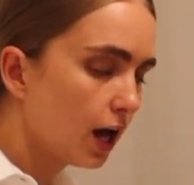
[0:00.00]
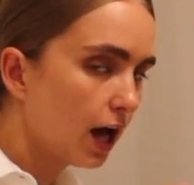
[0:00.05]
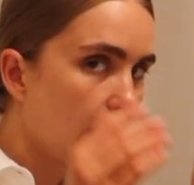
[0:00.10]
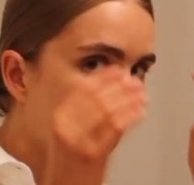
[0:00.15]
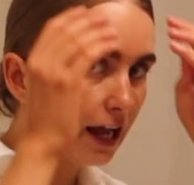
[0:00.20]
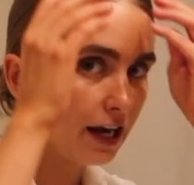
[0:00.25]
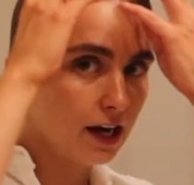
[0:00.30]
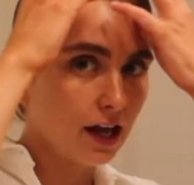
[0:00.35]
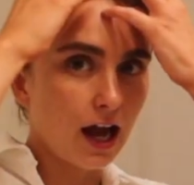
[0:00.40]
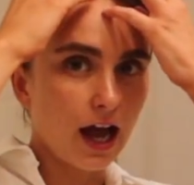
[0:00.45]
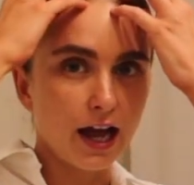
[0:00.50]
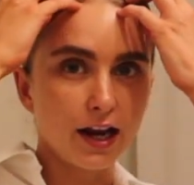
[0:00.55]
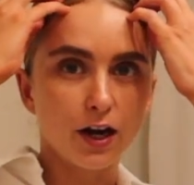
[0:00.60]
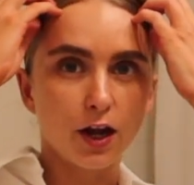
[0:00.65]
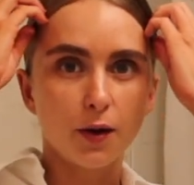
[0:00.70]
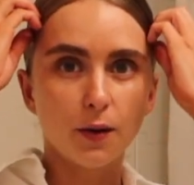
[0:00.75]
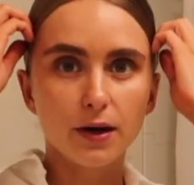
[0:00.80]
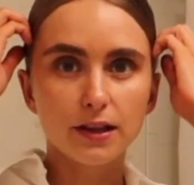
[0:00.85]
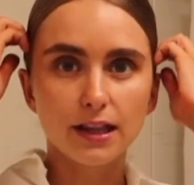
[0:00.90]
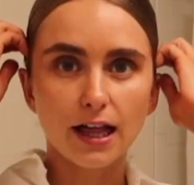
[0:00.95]
I know, I
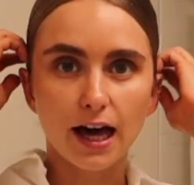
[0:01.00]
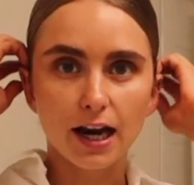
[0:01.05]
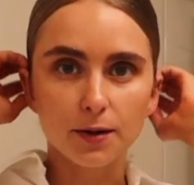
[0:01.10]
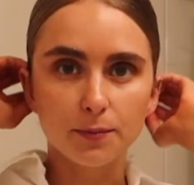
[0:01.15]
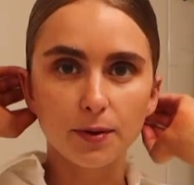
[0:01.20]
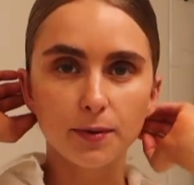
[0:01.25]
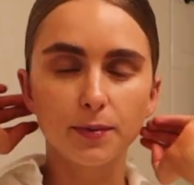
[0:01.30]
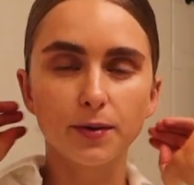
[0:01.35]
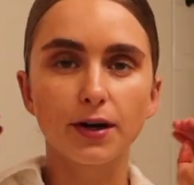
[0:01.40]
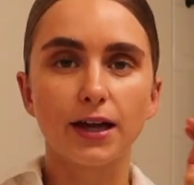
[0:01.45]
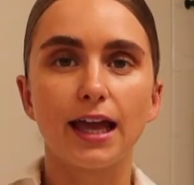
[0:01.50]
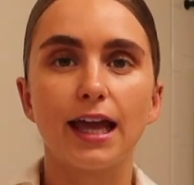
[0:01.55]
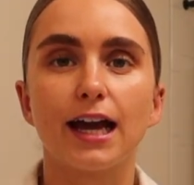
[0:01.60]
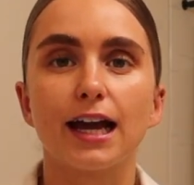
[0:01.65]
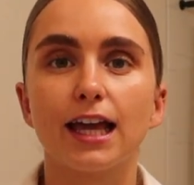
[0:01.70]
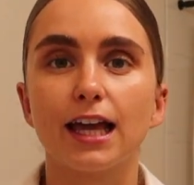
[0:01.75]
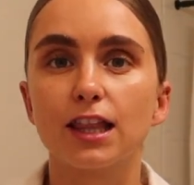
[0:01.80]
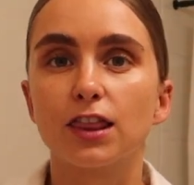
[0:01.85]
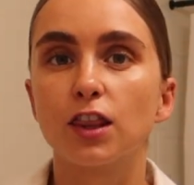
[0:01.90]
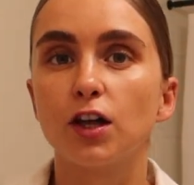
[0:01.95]
know a lot of people
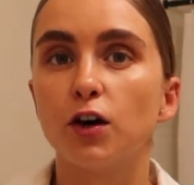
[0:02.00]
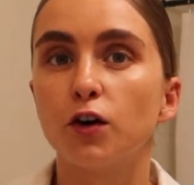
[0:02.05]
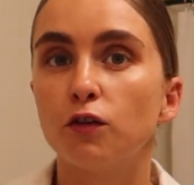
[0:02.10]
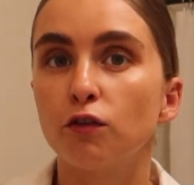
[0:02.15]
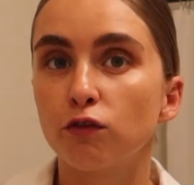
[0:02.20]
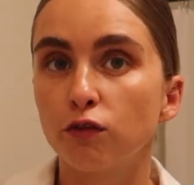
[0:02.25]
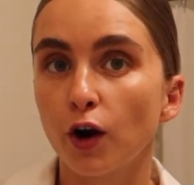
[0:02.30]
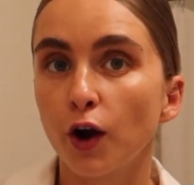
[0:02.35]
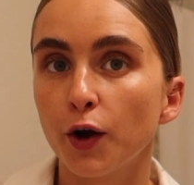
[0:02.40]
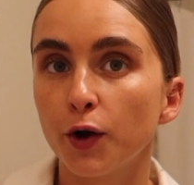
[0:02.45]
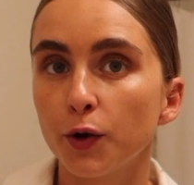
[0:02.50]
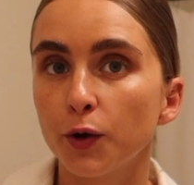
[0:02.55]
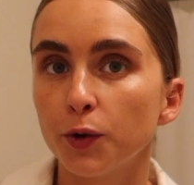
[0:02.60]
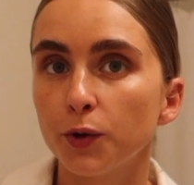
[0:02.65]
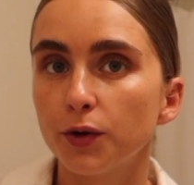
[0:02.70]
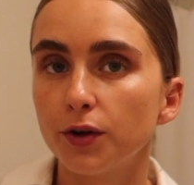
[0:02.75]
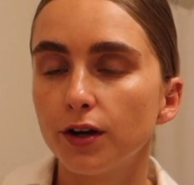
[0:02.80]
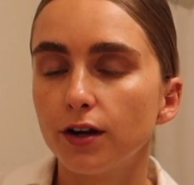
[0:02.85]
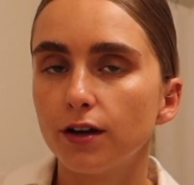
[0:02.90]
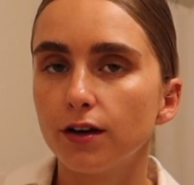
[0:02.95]
can't get the
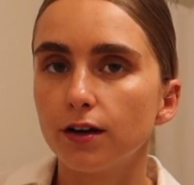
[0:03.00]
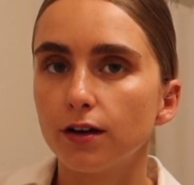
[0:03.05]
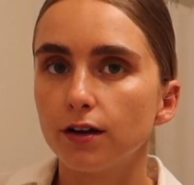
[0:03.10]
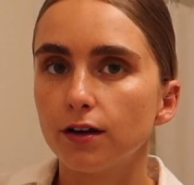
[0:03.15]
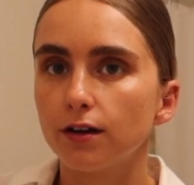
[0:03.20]
Rhode